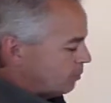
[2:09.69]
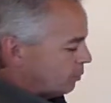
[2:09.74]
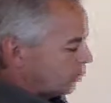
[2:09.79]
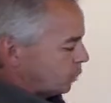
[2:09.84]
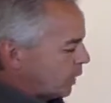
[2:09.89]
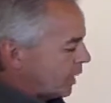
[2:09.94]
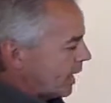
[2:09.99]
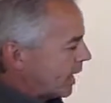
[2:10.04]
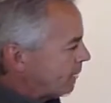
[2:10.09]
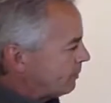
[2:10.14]

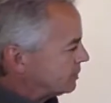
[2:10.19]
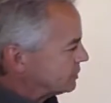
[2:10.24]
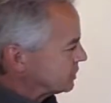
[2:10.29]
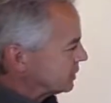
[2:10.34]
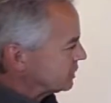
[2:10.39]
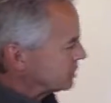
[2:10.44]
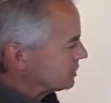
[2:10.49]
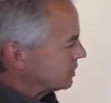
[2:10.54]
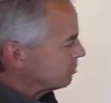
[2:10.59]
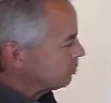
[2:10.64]
what happens
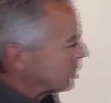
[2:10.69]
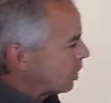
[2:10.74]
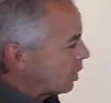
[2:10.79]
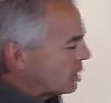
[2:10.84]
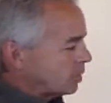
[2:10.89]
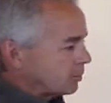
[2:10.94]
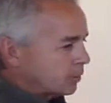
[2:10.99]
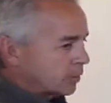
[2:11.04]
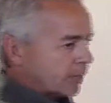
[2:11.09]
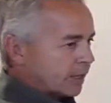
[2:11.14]
is the
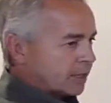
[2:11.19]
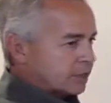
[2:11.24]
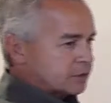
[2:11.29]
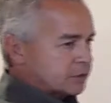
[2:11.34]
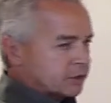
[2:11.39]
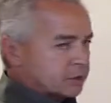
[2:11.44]
polymer has